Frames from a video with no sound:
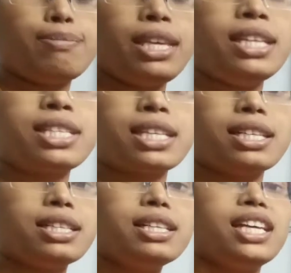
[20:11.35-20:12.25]
Means
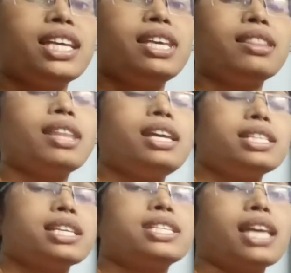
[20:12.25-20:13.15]
in
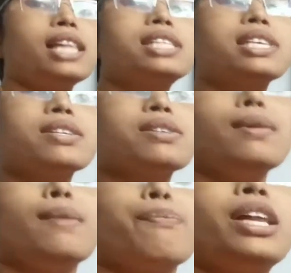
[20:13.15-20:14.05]
these cells,
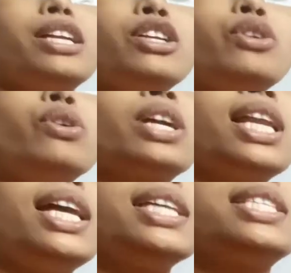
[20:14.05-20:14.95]
the
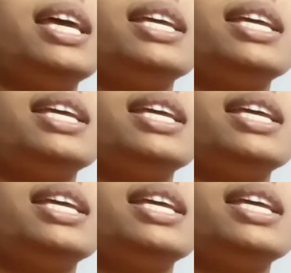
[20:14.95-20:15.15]
nucleus